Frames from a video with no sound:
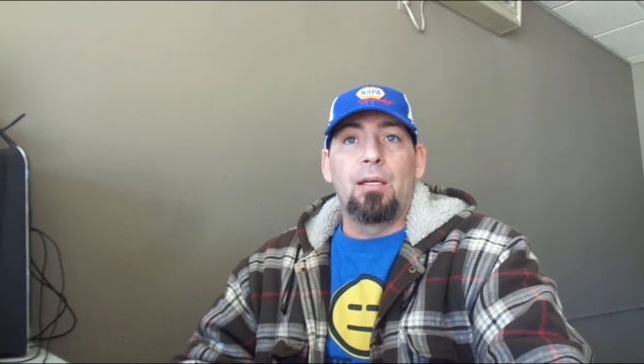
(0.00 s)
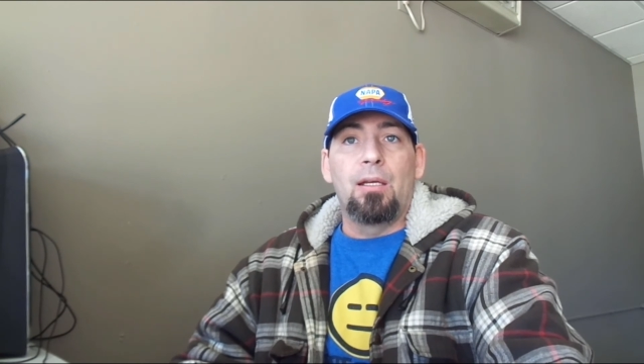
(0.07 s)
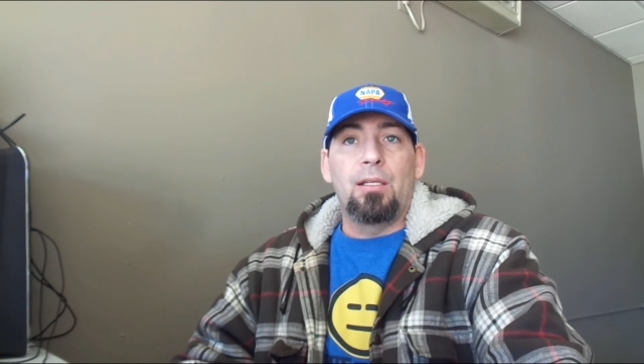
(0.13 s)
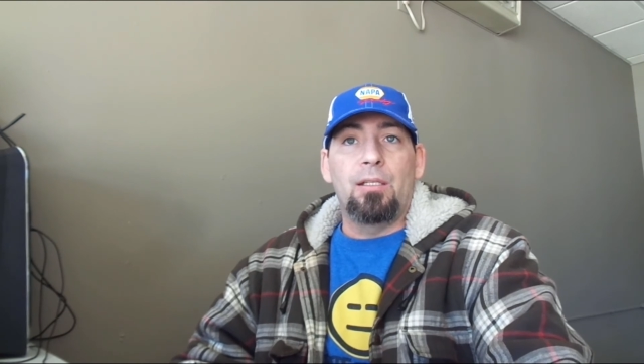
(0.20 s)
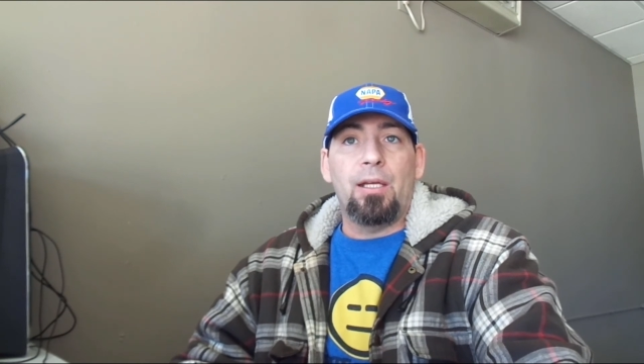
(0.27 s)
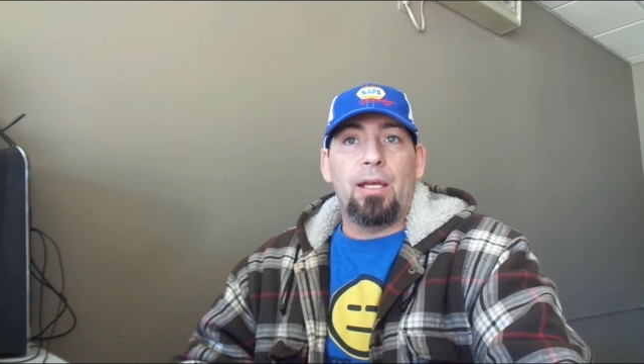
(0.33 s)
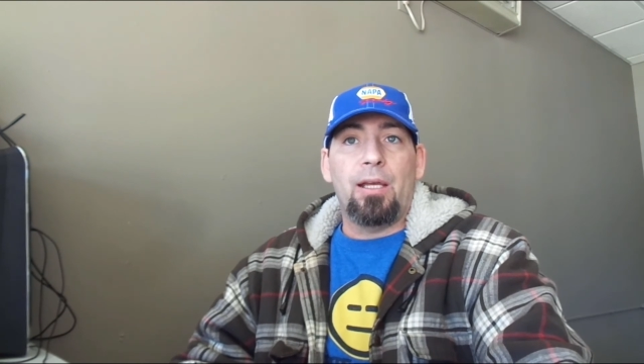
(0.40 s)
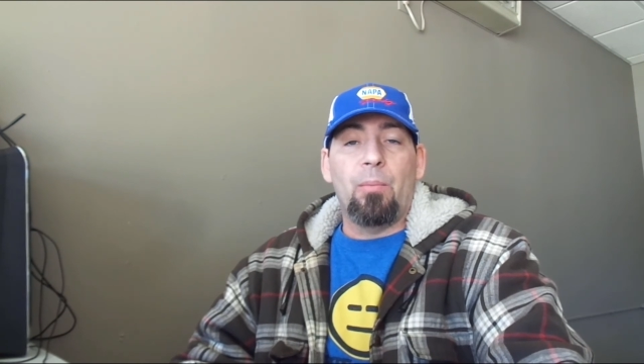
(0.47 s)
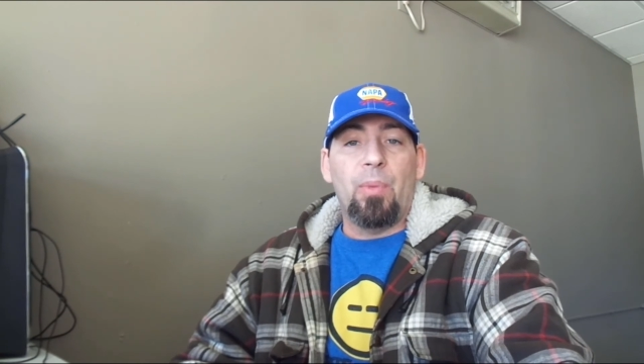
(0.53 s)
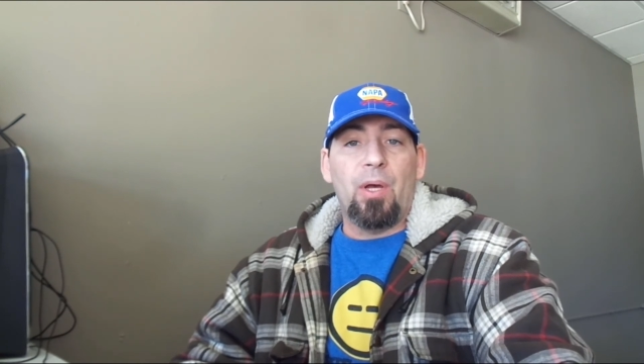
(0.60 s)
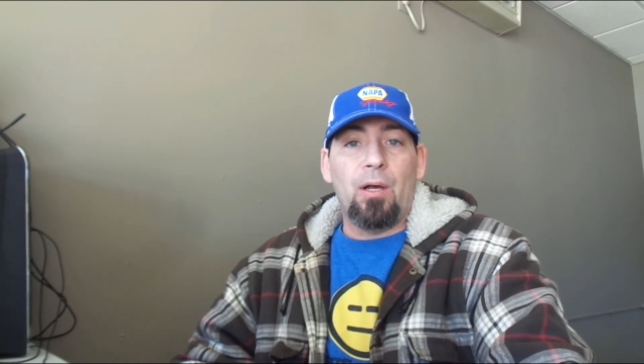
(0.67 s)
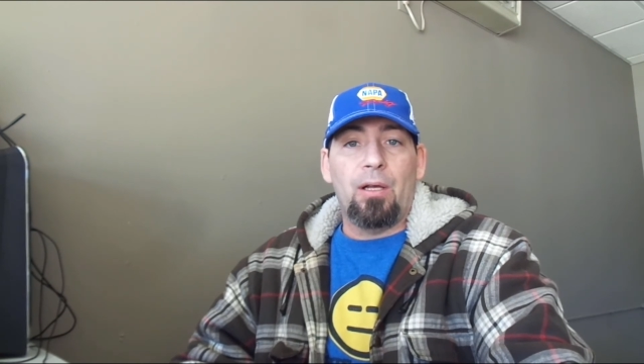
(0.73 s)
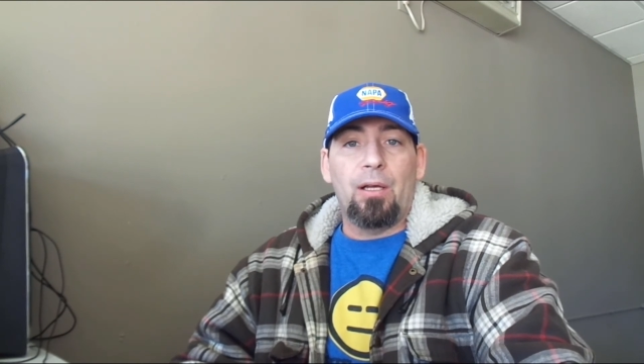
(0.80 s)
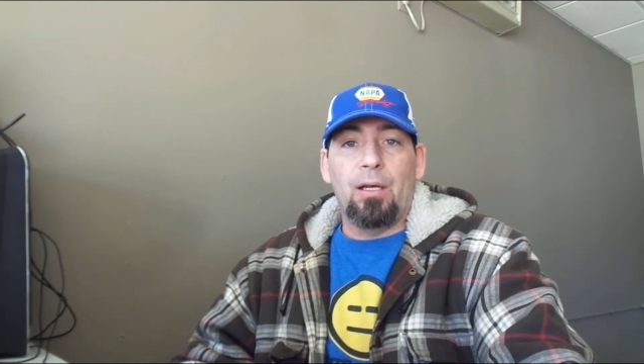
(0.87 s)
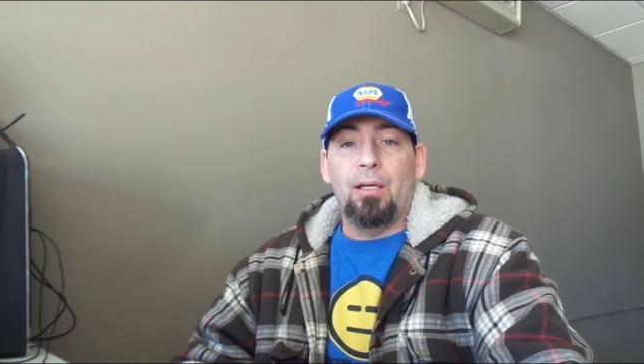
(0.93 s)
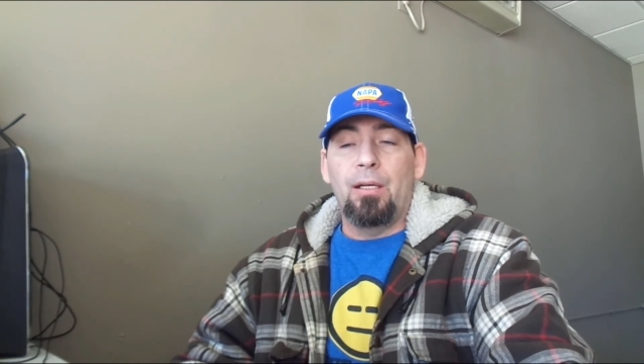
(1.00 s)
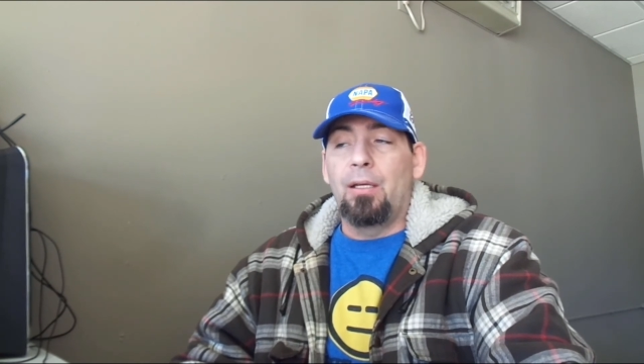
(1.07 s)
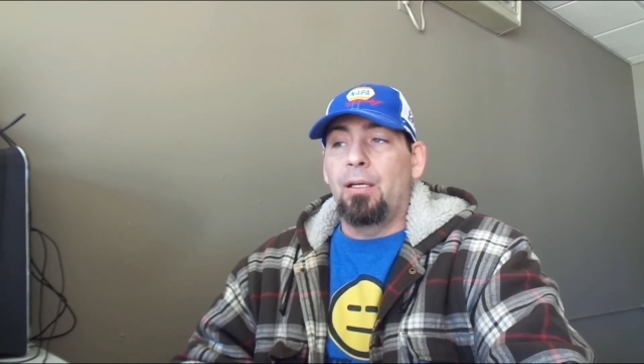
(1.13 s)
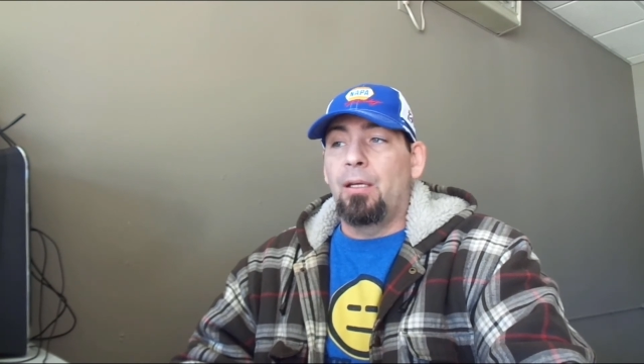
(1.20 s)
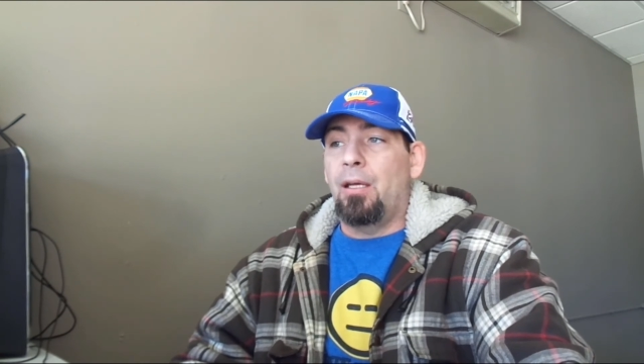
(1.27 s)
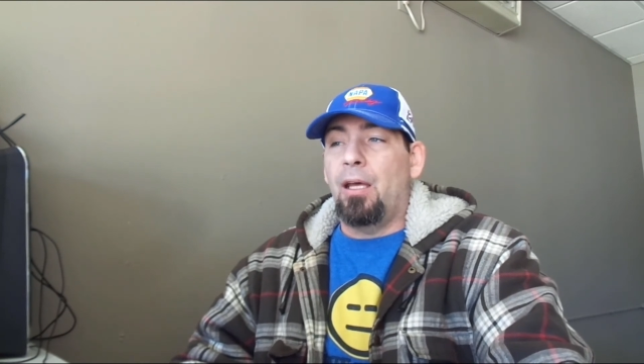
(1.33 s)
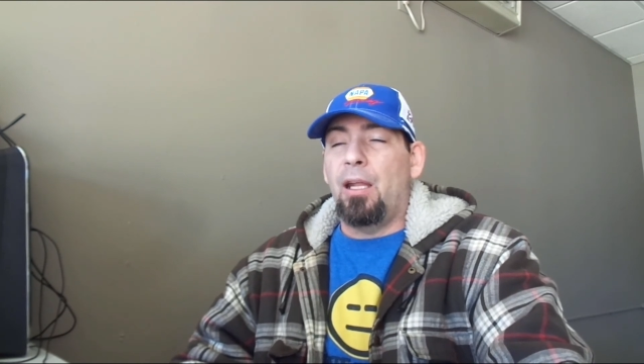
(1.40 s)
Jay Kabelka.
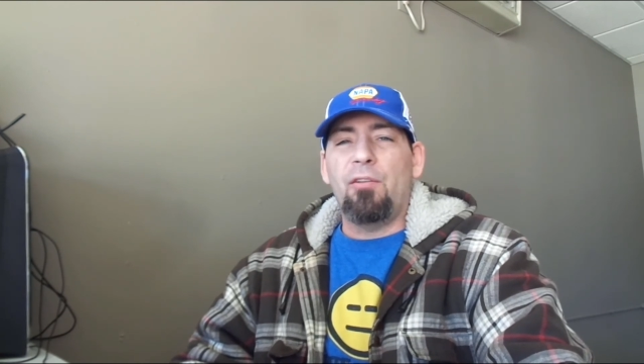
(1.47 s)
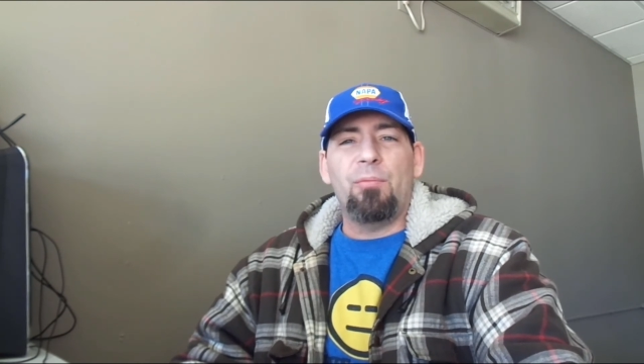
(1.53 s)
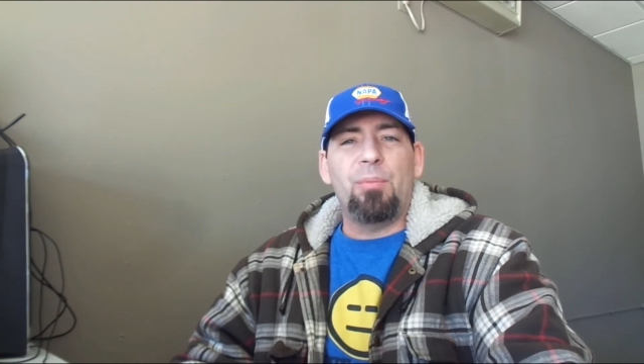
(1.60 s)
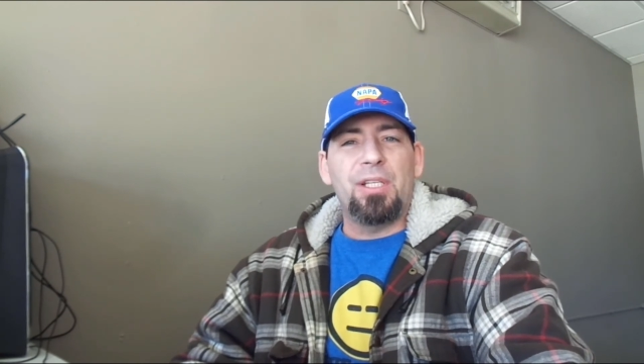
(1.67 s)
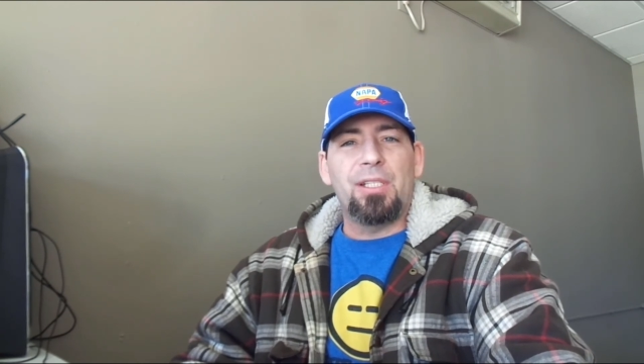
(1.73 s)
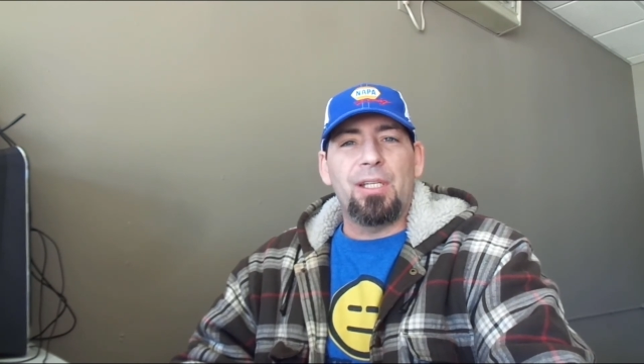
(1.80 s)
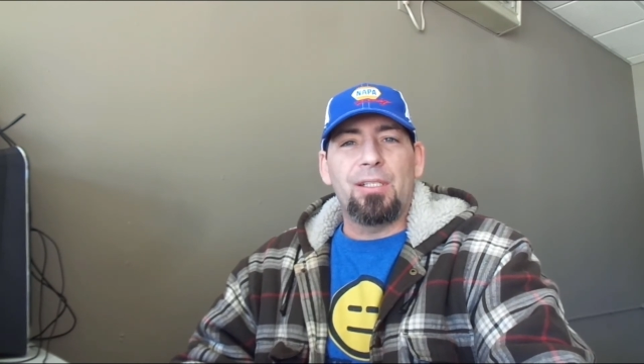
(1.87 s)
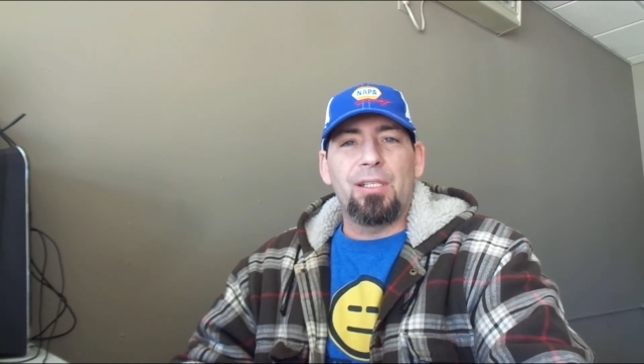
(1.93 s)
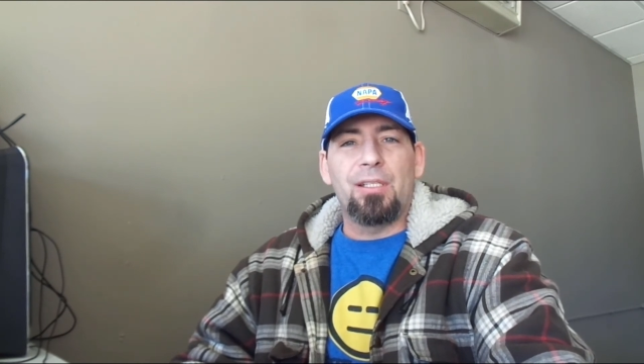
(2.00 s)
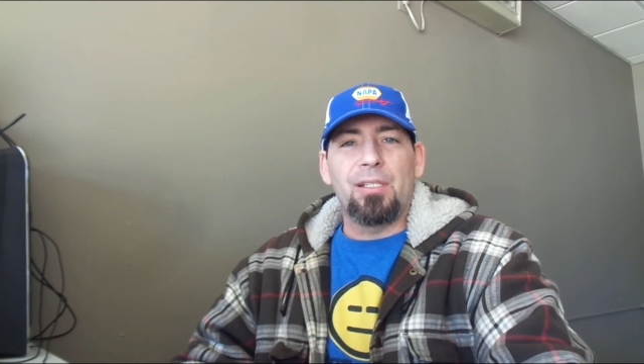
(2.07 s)
And everybody says